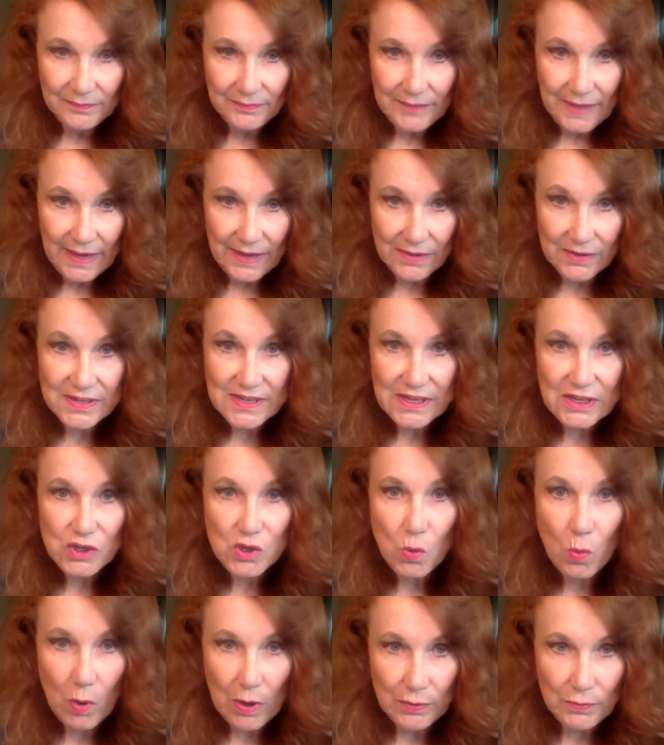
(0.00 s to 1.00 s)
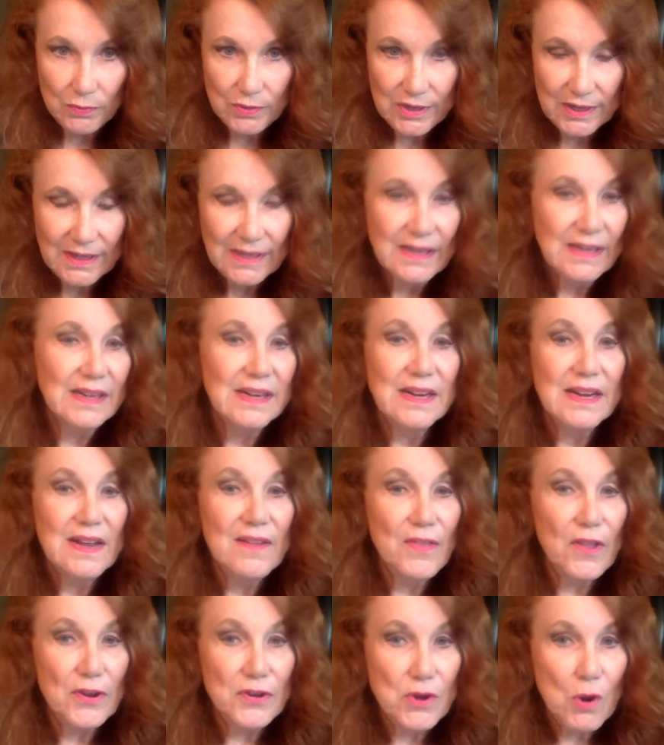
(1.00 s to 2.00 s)
Here's his quote:
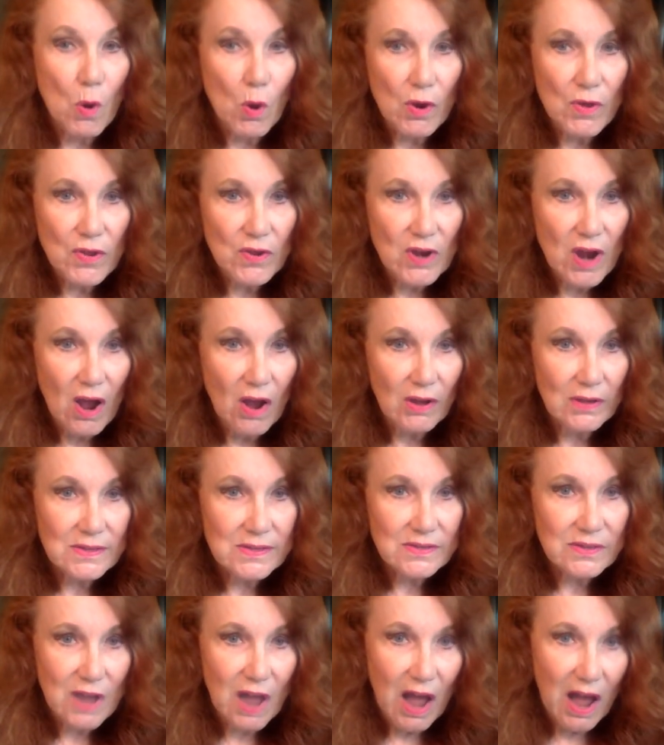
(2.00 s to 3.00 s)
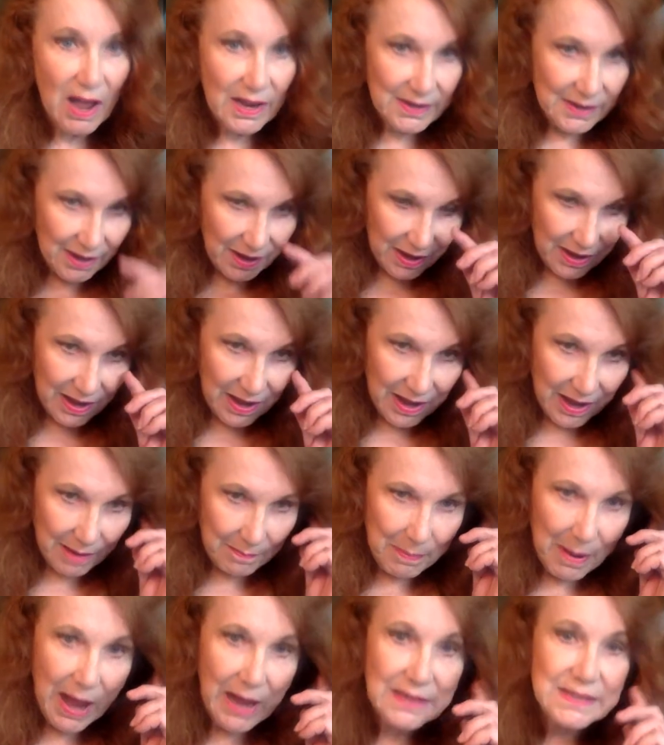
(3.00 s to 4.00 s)
"The Northern onslaught
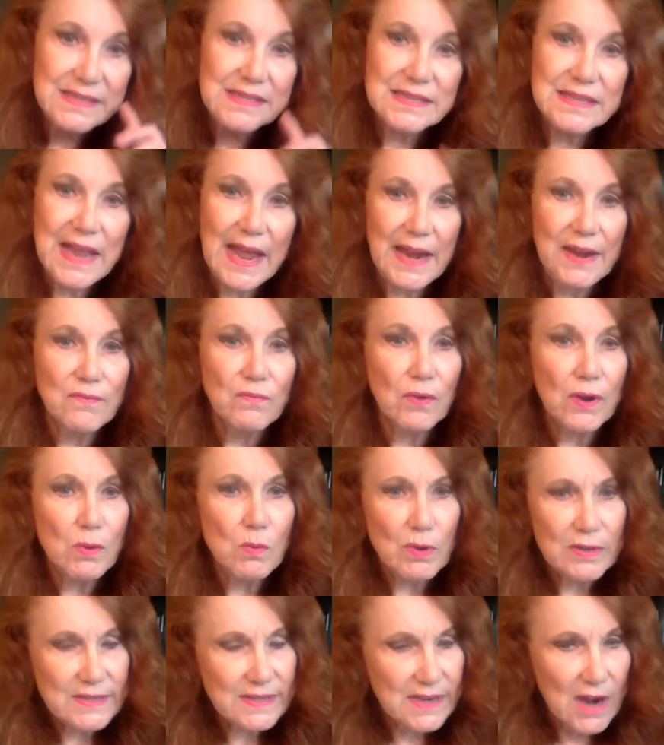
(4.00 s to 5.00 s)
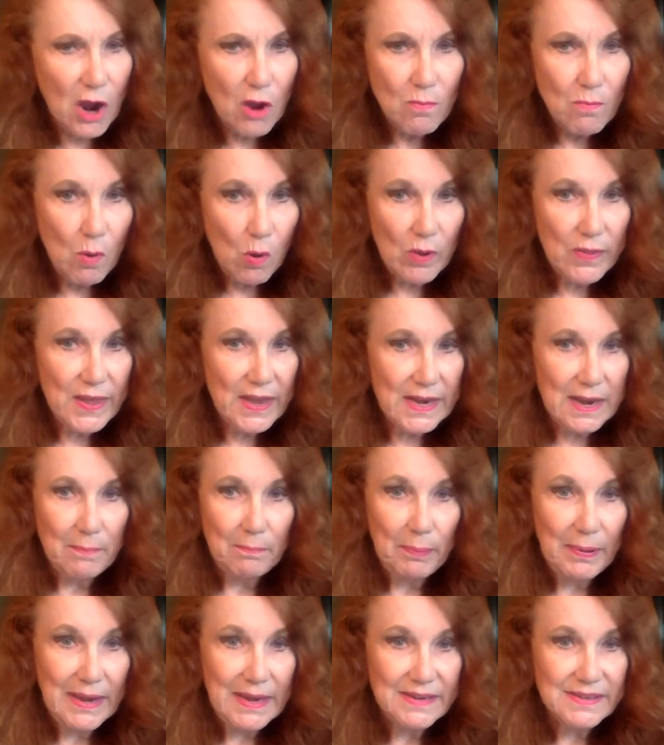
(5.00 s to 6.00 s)
upon slavery was no more than a
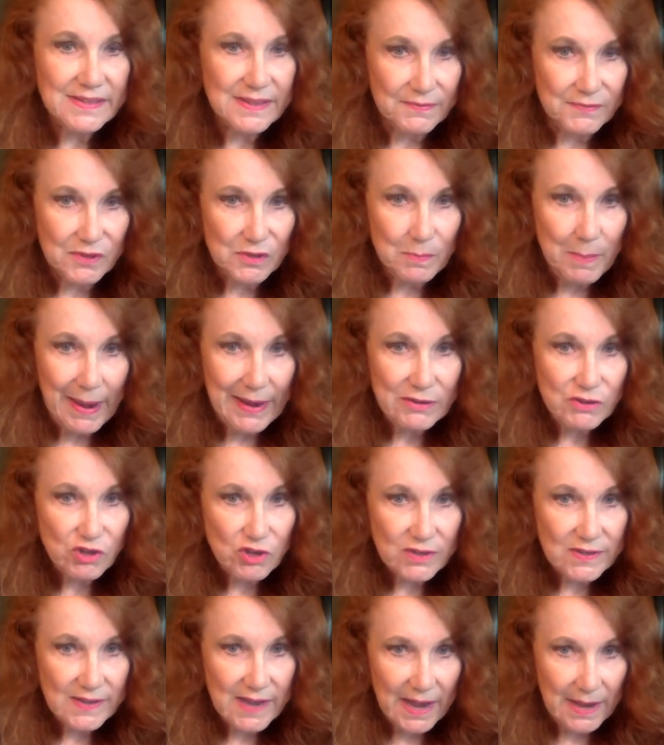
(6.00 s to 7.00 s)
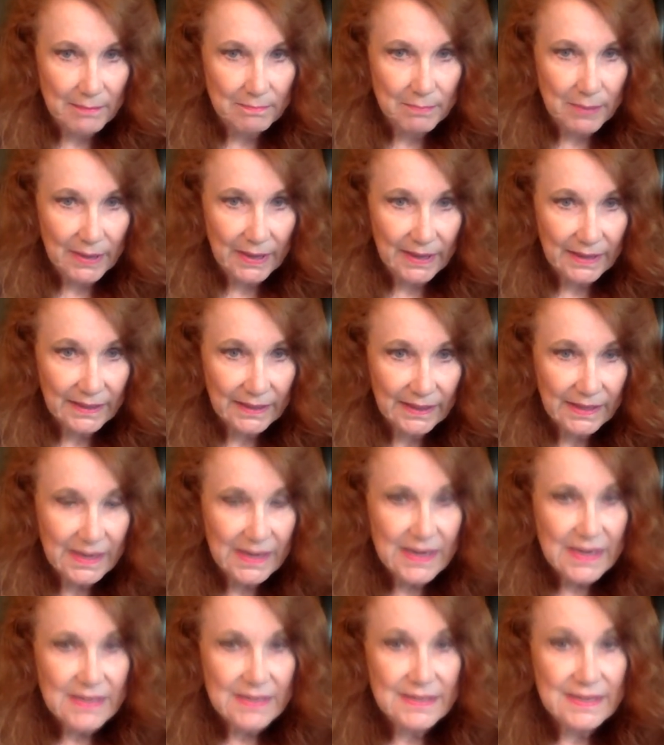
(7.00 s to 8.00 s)
piece of spacious humbug
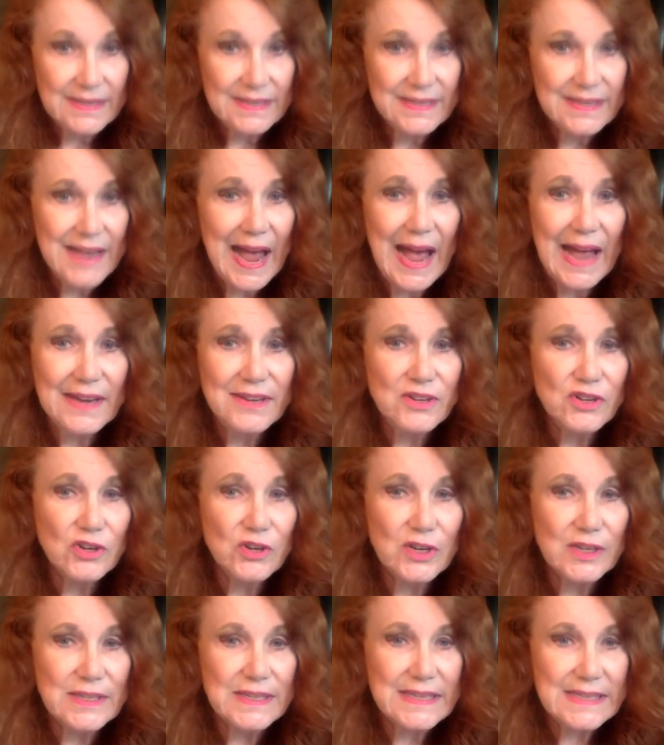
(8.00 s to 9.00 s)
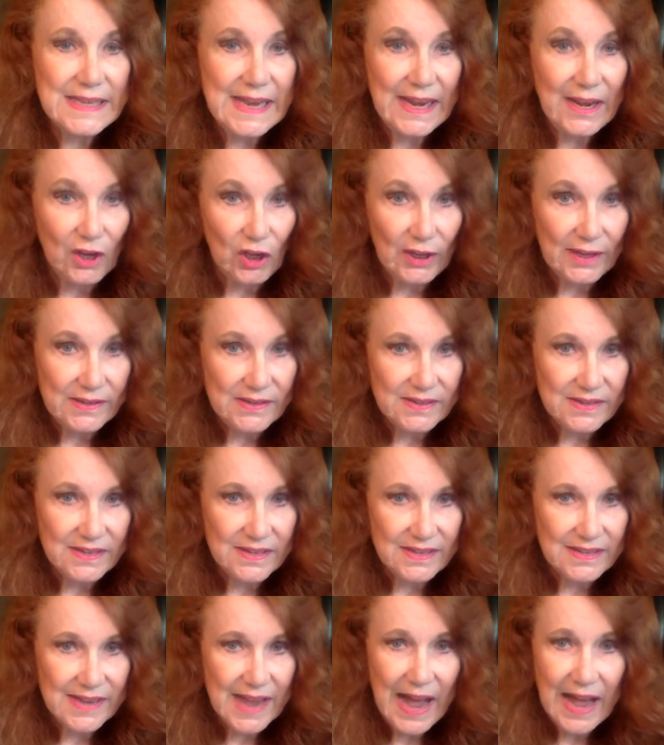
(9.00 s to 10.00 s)
designed to conceal its
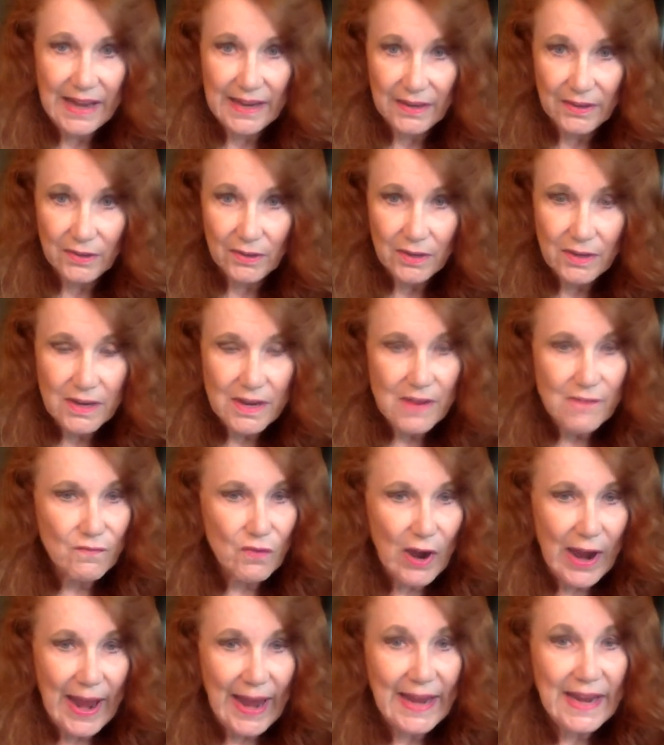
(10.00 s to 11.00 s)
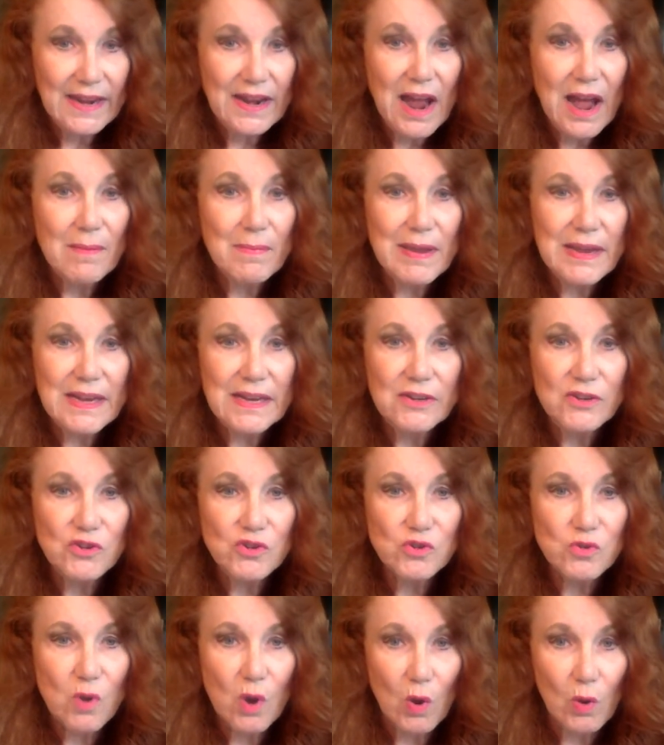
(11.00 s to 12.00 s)
desire for economic
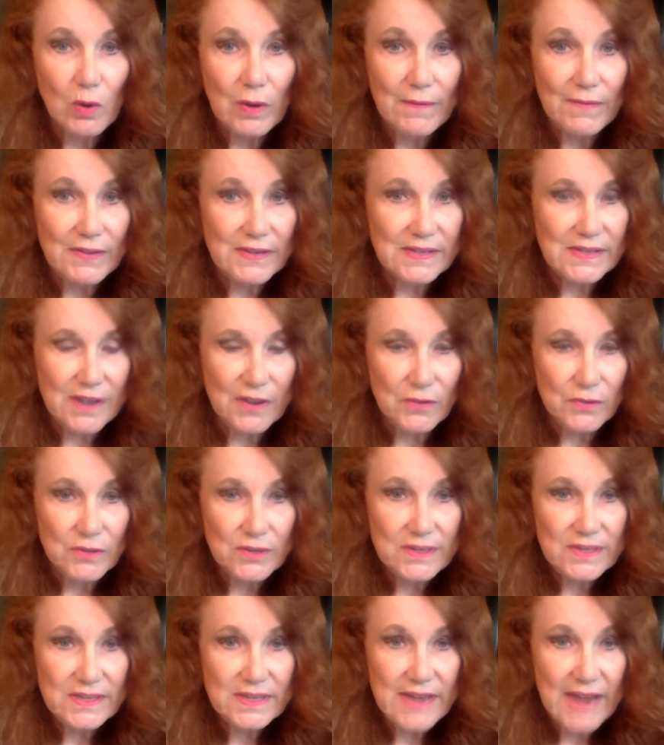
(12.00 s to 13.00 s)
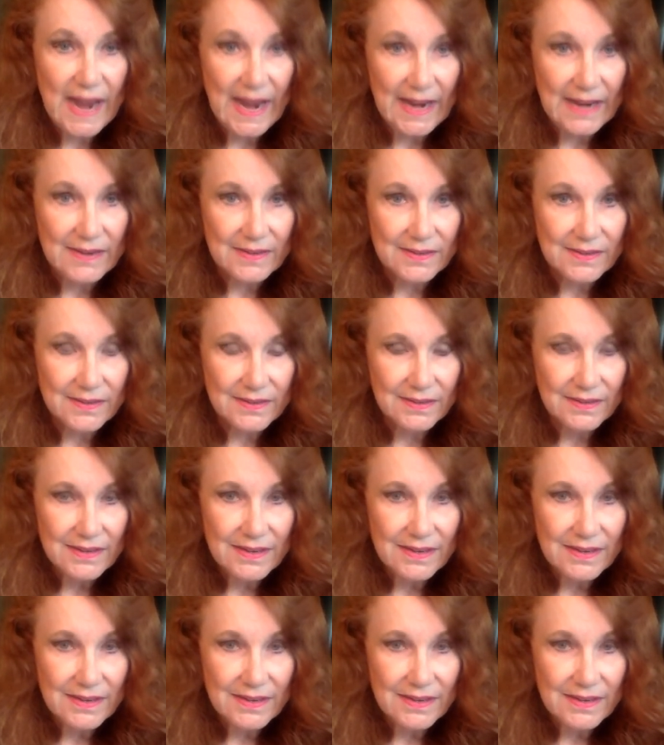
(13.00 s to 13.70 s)
control of the Southern states.